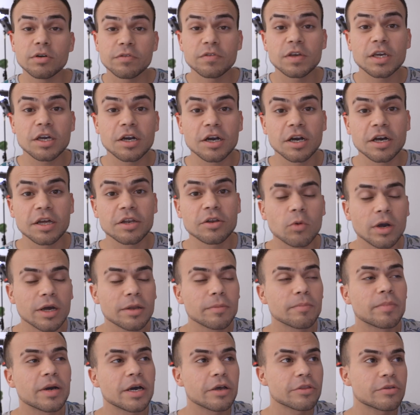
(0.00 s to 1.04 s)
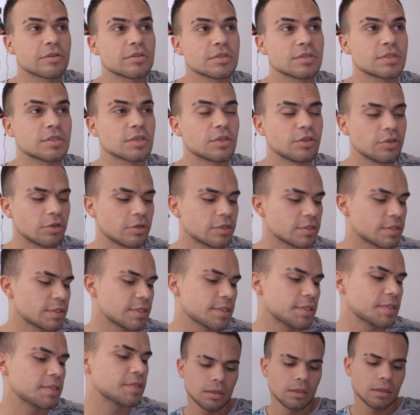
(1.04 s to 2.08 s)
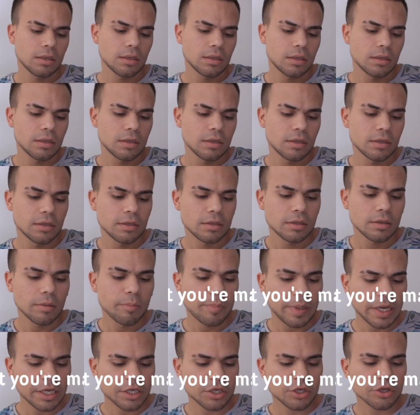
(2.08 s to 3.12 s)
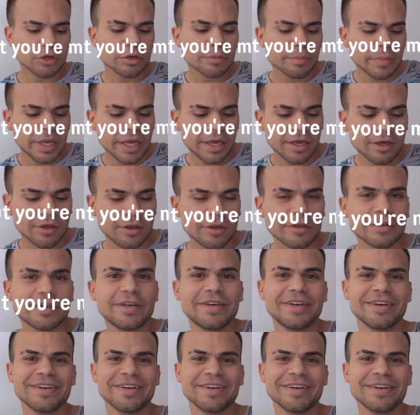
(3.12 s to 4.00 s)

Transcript: Moving on, what bothers nurses? But you're male.